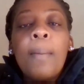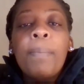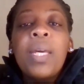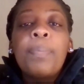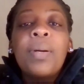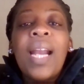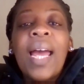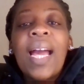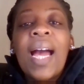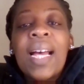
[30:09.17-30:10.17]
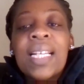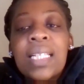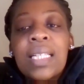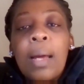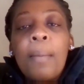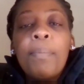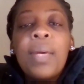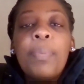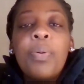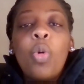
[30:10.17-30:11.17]
people like us,
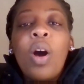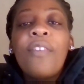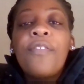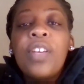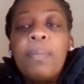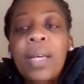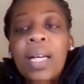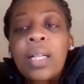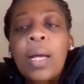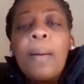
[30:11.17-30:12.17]
people who are female,